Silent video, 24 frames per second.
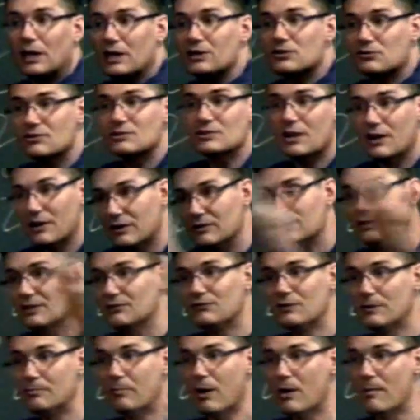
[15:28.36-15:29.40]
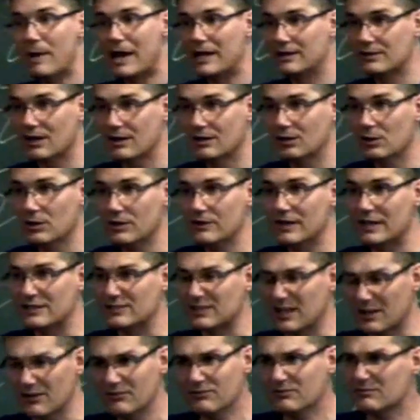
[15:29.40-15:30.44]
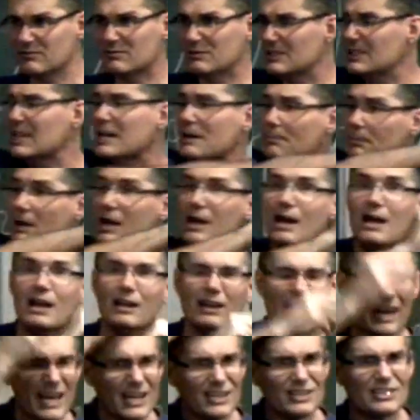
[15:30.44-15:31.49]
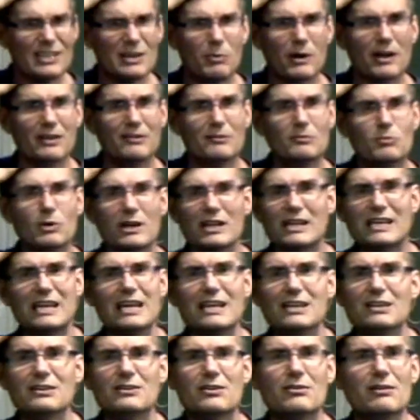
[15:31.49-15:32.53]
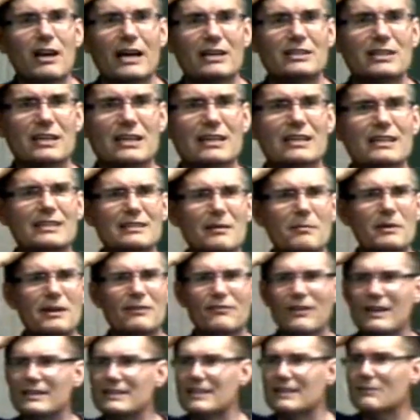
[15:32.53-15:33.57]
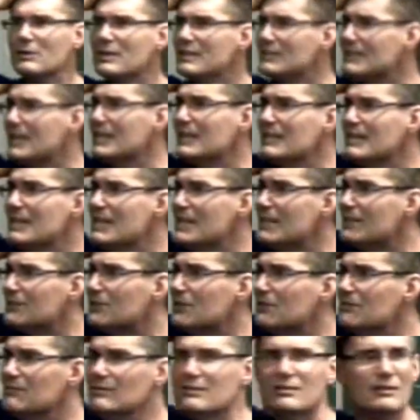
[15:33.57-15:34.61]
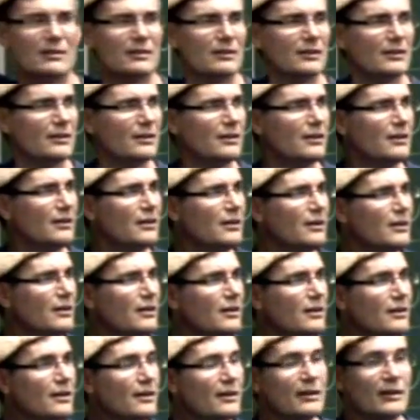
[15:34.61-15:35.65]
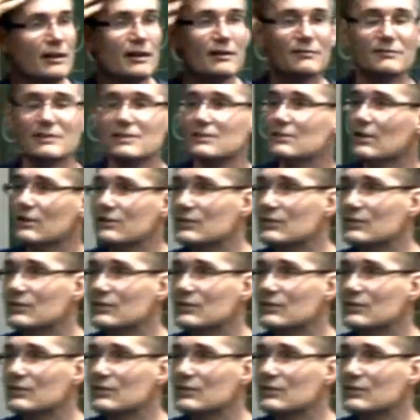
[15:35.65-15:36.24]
the lecturer's nose if you bomb out and don't learn that stuff. Set up last year, what did, what did Kitten do last year? He did something fantastic. Wait, is Kitten here too? I am just